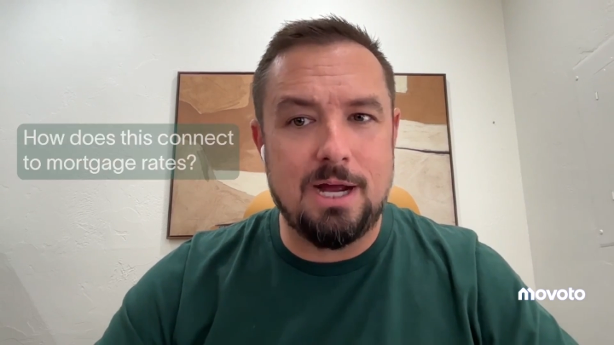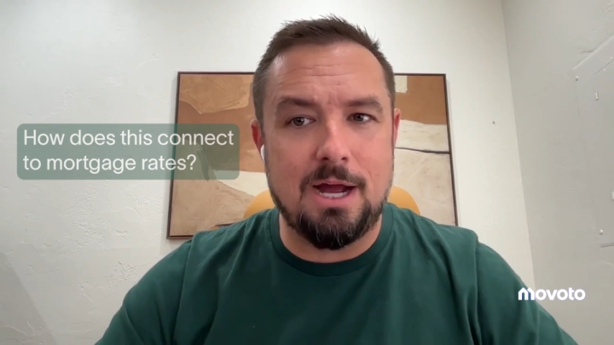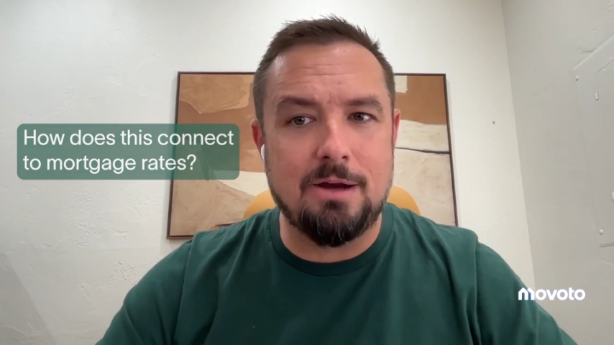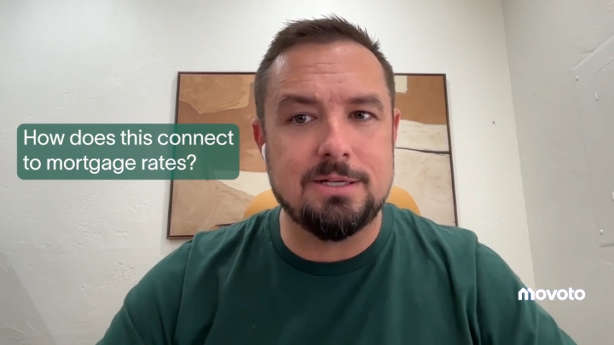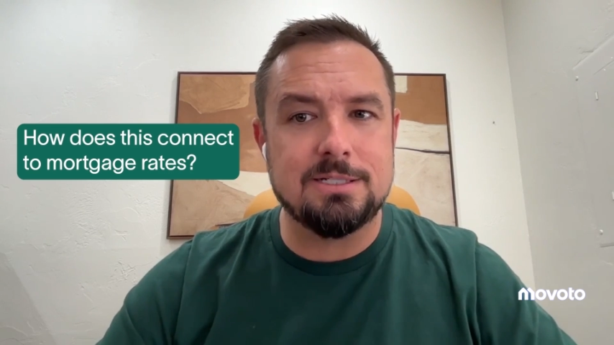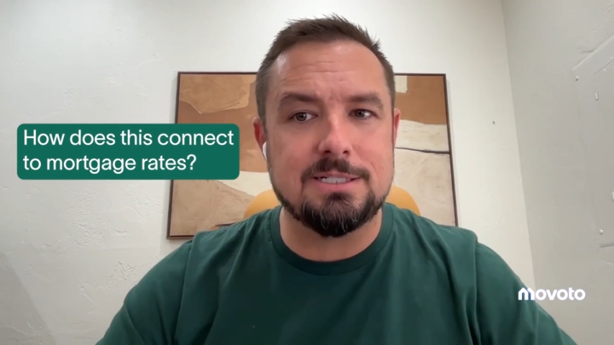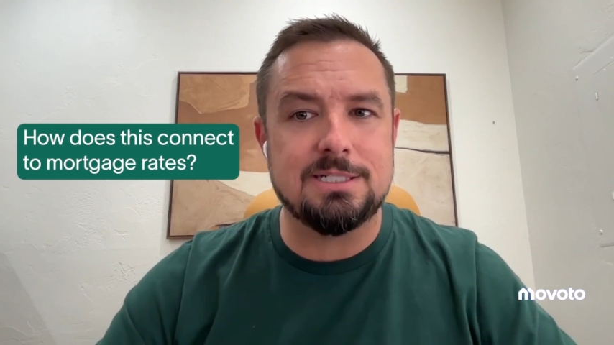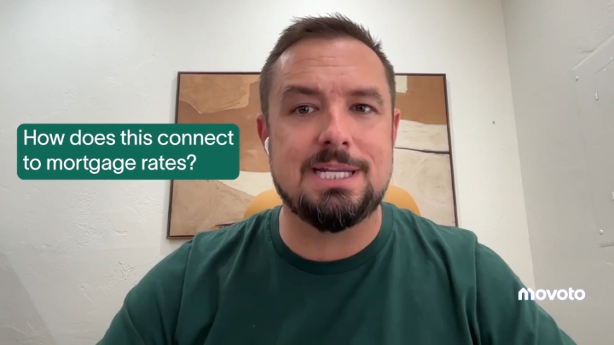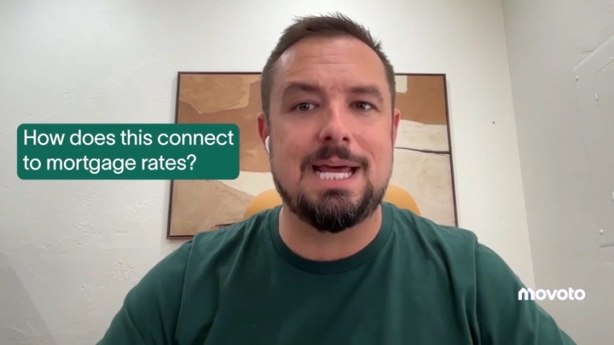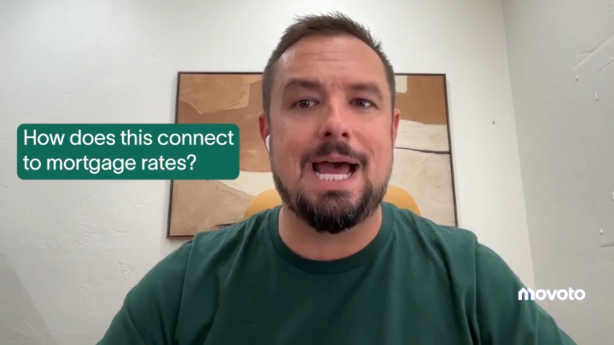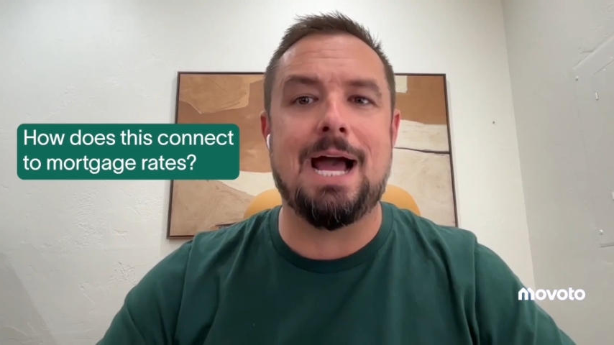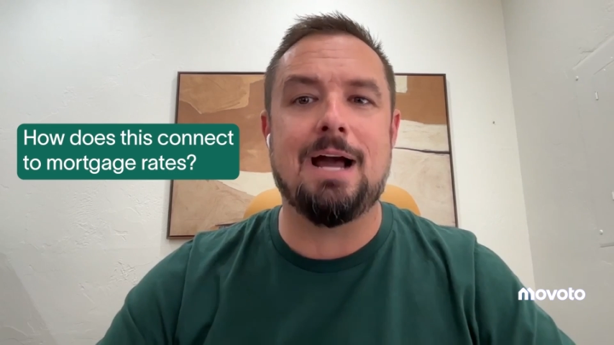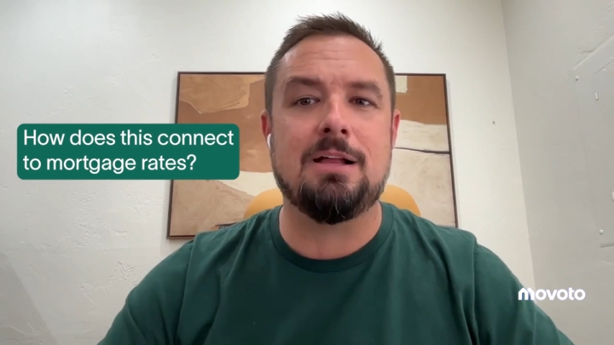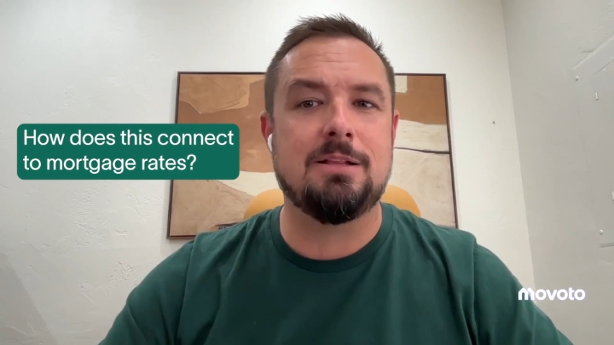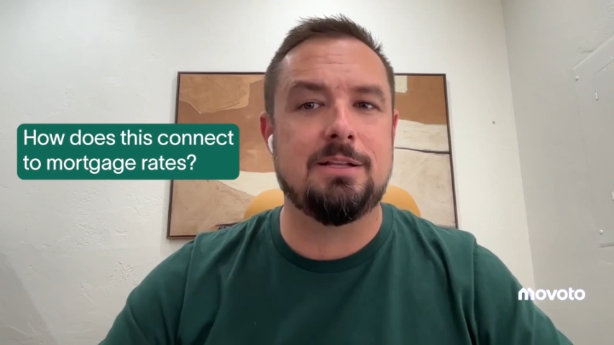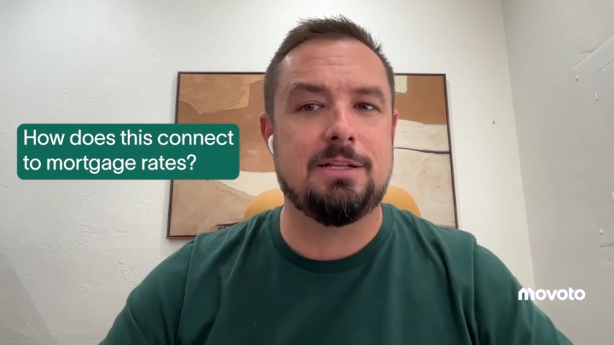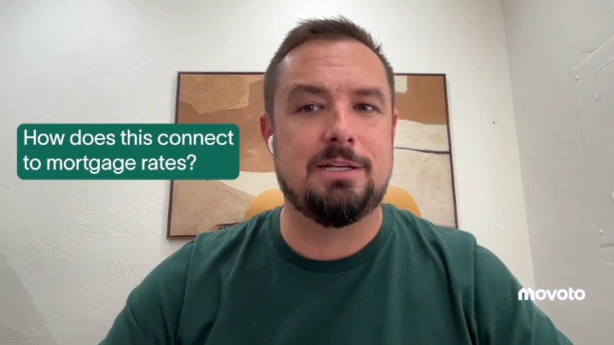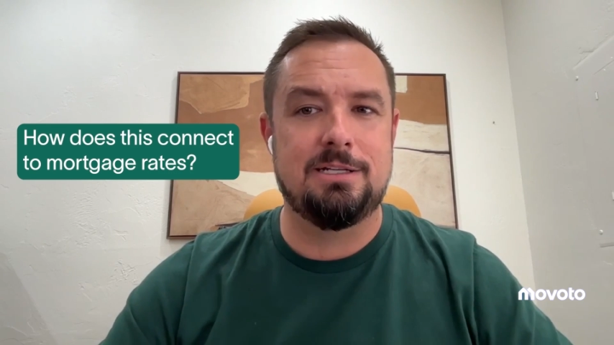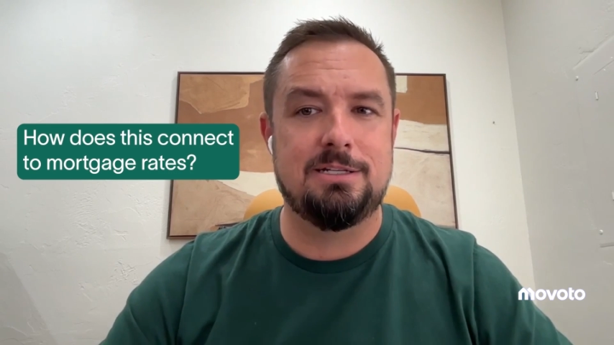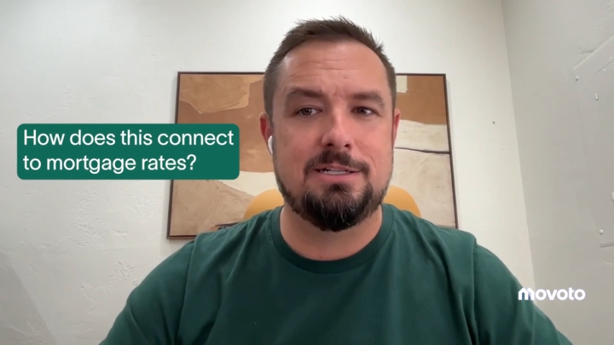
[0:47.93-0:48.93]
how
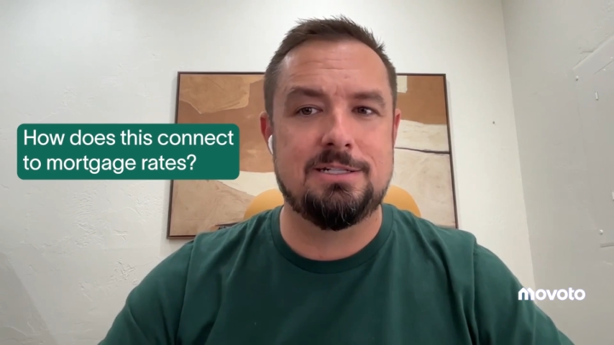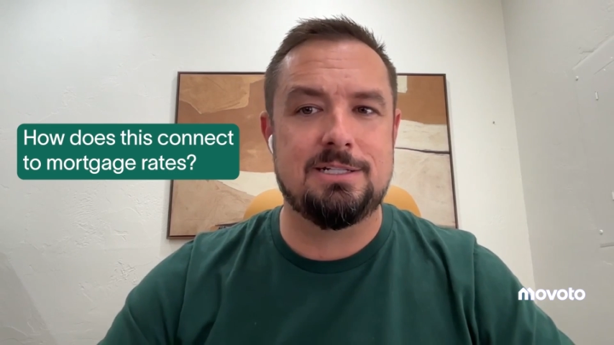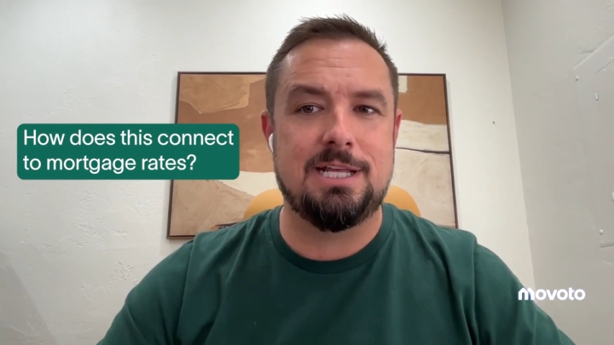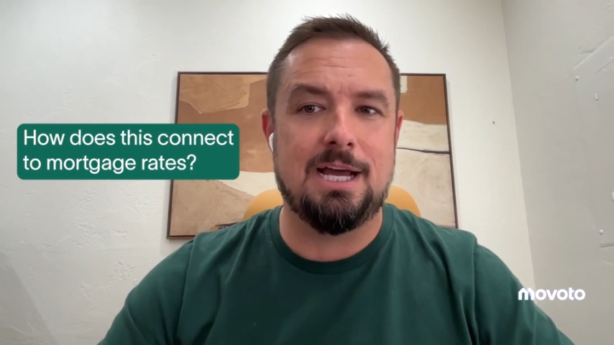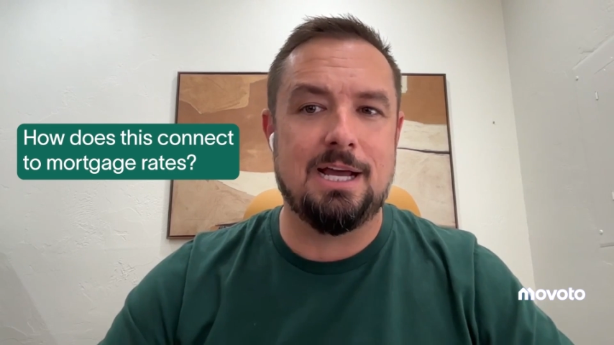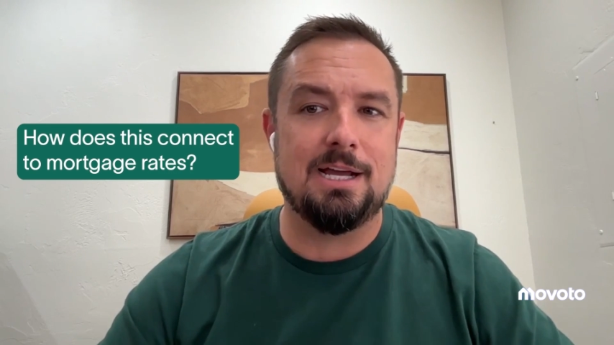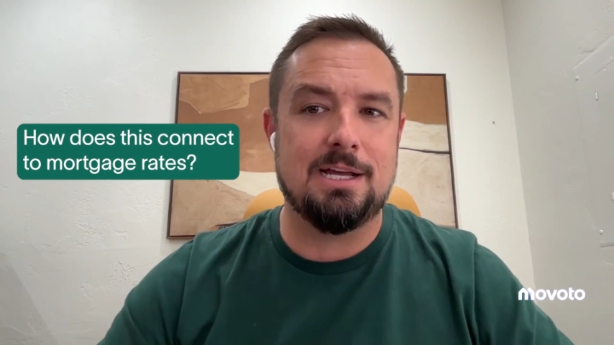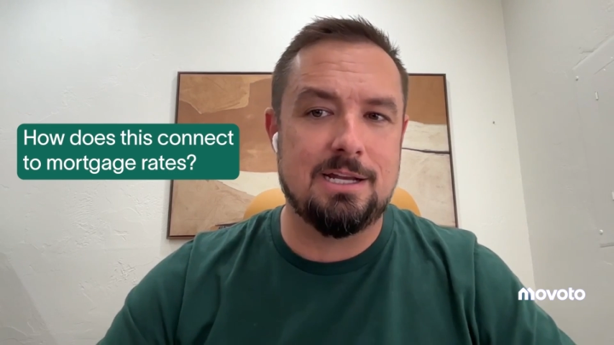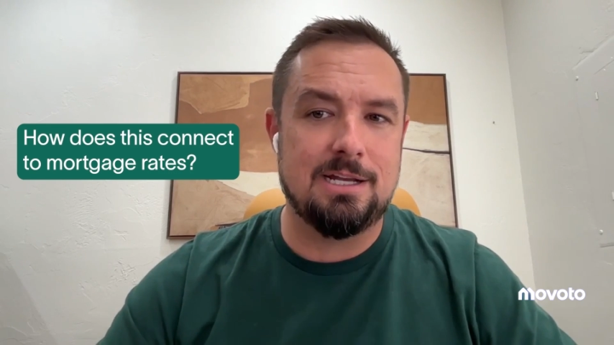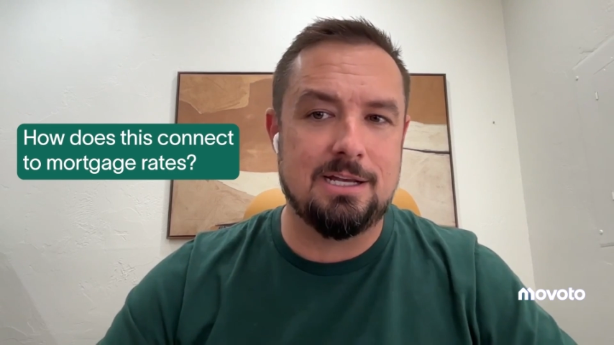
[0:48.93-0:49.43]
exactly does that